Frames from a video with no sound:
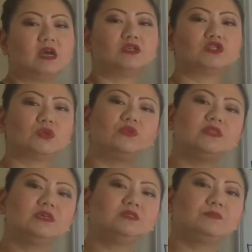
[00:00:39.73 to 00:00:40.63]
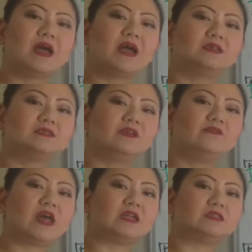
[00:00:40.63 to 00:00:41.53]
So this past
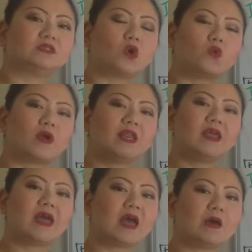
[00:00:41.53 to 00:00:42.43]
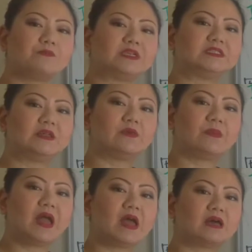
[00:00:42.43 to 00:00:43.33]
event already happened in the
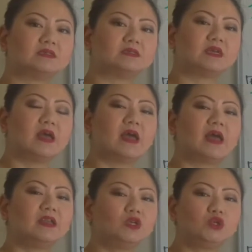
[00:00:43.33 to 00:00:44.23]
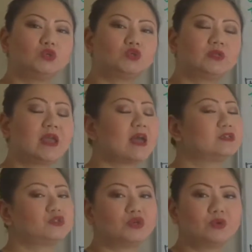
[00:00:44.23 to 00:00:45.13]
past, and it usually
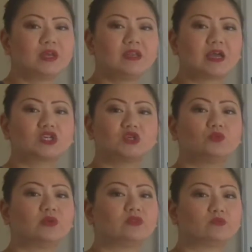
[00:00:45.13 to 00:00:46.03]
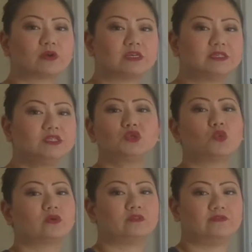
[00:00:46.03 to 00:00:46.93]
has no connection with the present
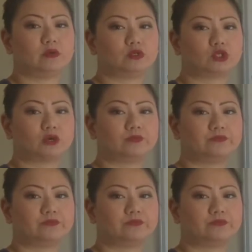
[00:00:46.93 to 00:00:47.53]
or the future.